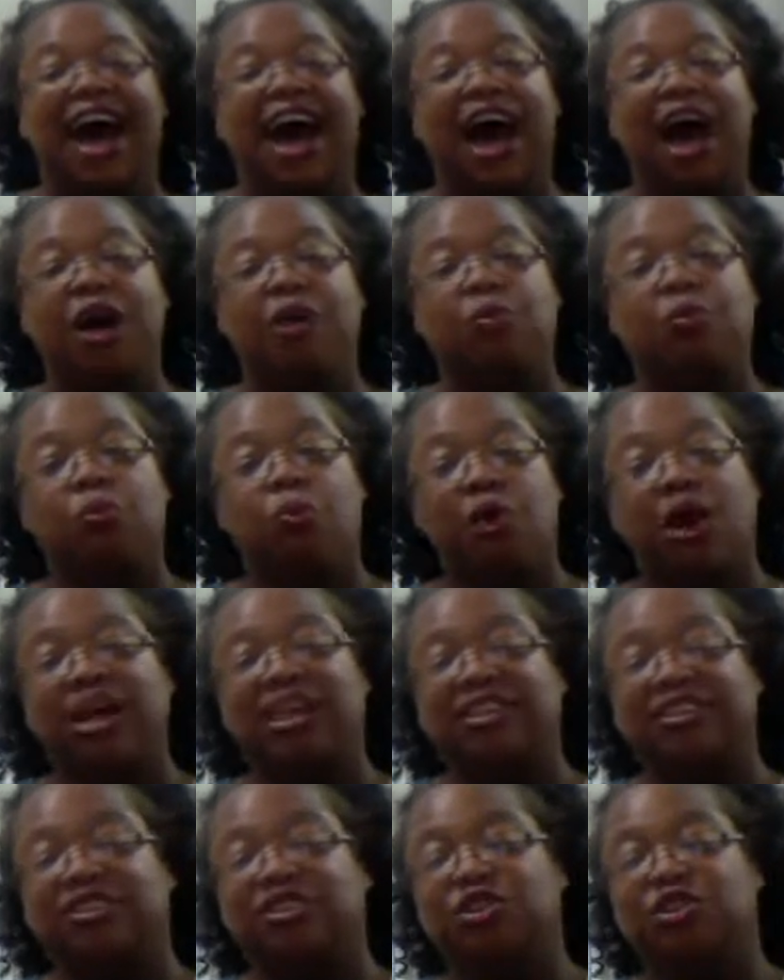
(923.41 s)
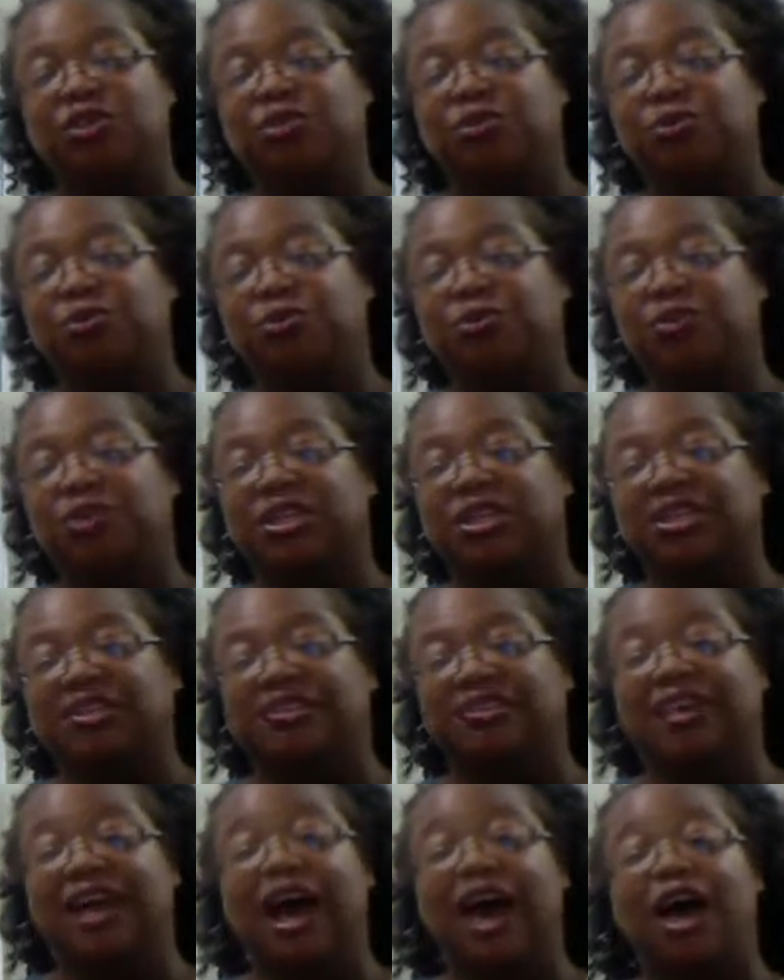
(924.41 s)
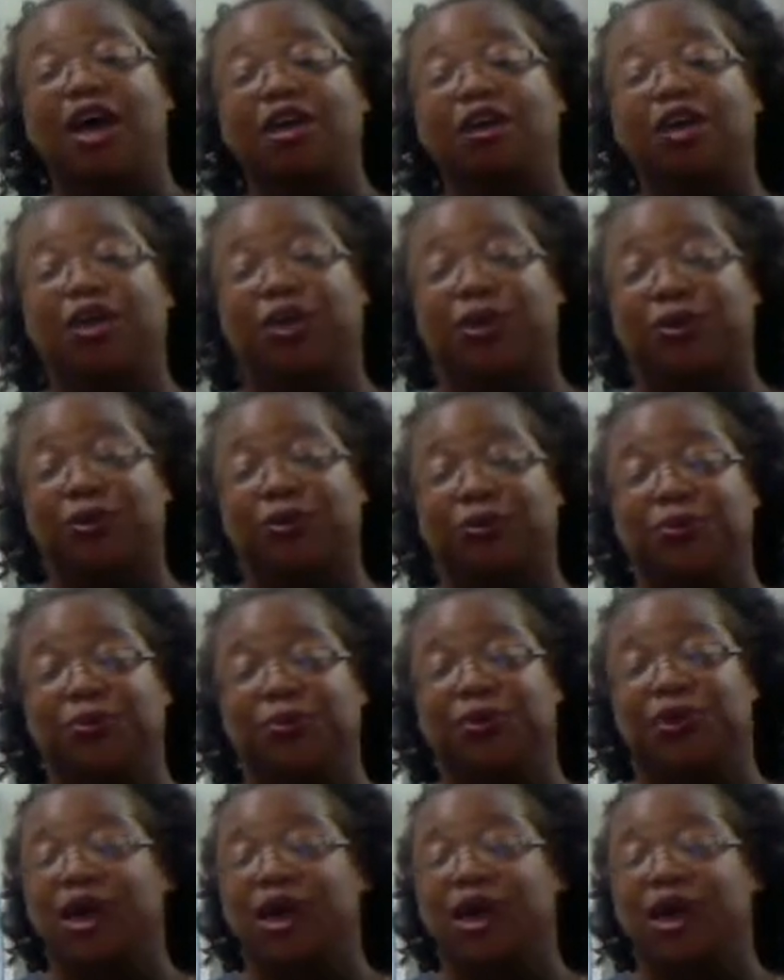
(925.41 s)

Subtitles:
I want to tell you